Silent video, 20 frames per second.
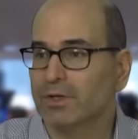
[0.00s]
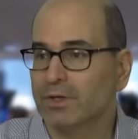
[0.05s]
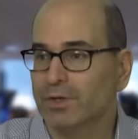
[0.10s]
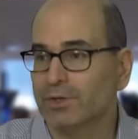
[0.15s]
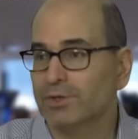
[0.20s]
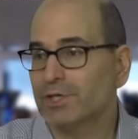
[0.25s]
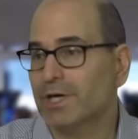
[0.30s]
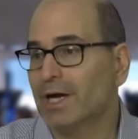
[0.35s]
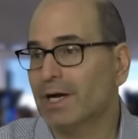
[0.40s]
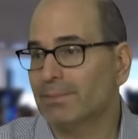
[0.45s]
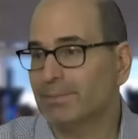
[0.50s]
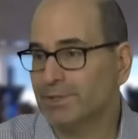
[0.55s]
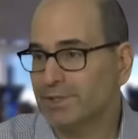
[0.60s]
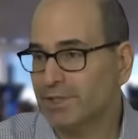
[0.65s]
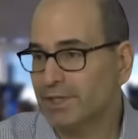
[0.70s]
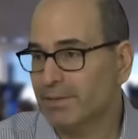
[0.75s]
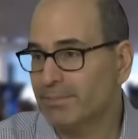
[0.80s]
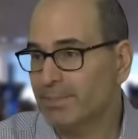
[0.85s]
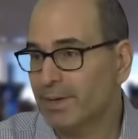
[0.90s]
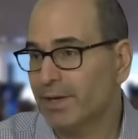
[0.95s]
your job is
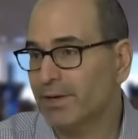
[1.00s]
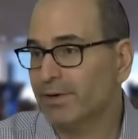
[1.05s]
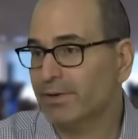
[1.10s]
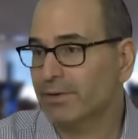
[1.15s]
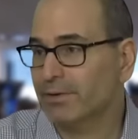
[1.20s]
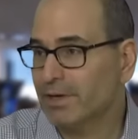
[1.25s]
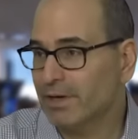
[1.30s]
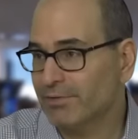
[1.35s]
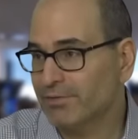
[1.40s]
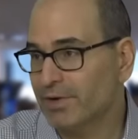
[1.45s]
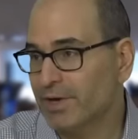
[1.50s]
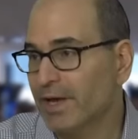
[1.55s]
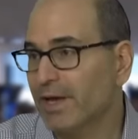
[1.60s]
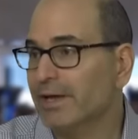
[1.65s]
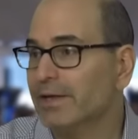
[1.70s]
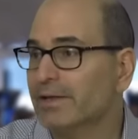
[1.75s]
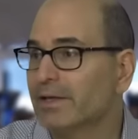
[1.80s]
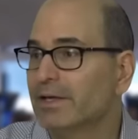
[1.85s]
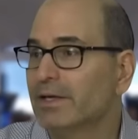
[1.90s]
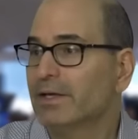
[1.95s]
to get better every
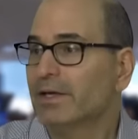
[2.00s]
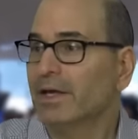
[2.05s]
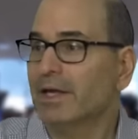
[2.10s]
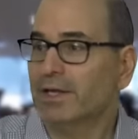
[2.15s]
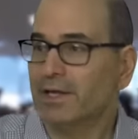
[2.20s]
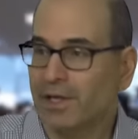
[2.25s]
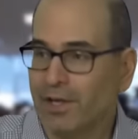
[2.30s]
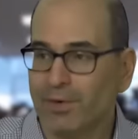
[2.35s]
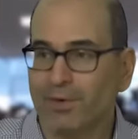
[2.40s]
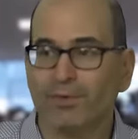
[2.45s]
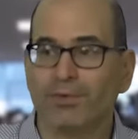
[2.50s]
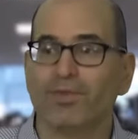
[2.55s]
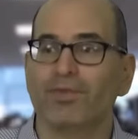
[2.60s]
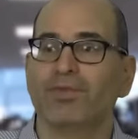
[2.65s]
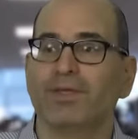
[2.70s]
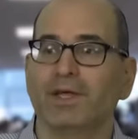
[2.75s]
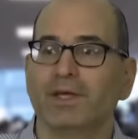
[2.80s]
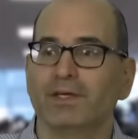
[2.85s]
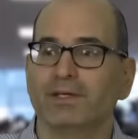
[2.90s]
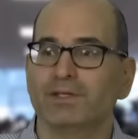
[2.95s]
day. And here are the
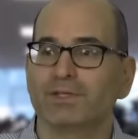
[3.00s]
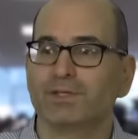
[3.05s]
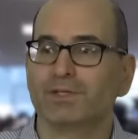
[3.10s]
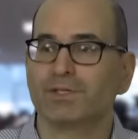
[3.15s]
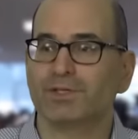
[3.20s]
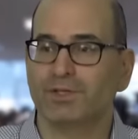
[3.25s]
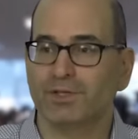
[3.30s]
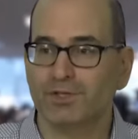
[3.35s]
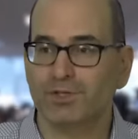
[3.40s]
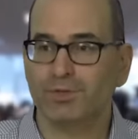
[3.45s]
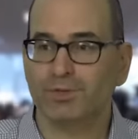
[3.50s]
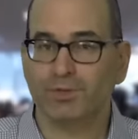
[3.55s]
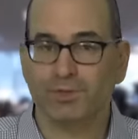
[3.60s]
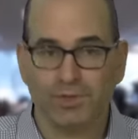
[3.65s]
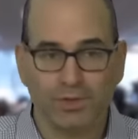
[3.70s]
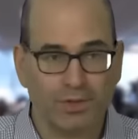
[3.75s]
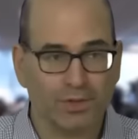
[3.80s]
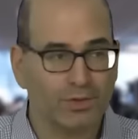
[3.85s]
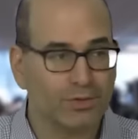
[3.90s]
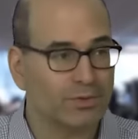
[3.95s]
things that you
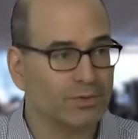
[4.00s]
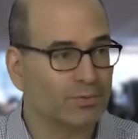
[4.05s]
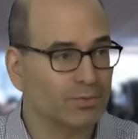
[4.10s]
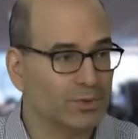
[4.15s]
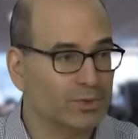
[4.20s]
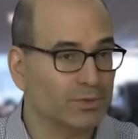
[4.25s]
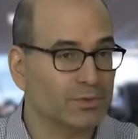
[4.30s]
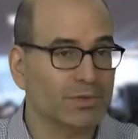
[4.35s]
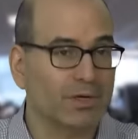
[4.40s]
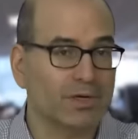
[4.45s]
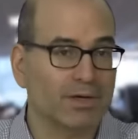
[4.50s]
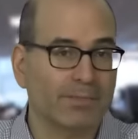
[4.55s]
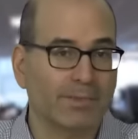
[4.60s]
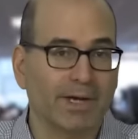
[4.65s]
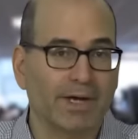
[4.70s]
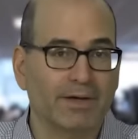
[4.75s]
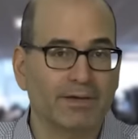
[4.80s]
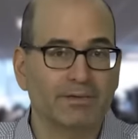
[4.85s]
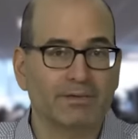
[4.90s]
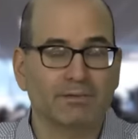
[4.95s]
can do, which we'll talk
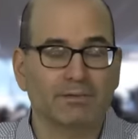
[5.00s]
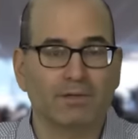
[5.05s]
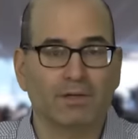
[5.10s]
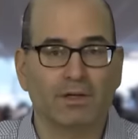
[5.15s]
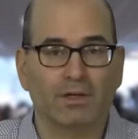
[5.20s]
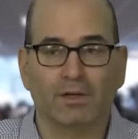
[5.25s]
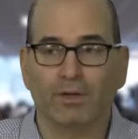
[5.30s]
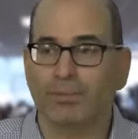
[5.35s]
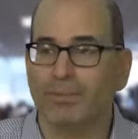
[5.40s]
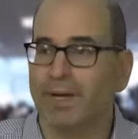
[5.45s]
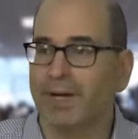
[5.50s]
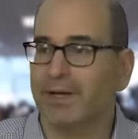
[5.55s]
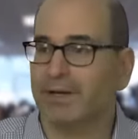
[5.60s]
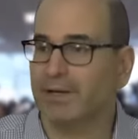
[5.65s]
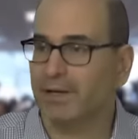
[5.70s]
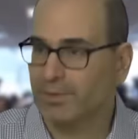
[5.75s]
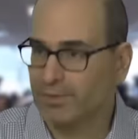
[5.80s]
about in a little bit.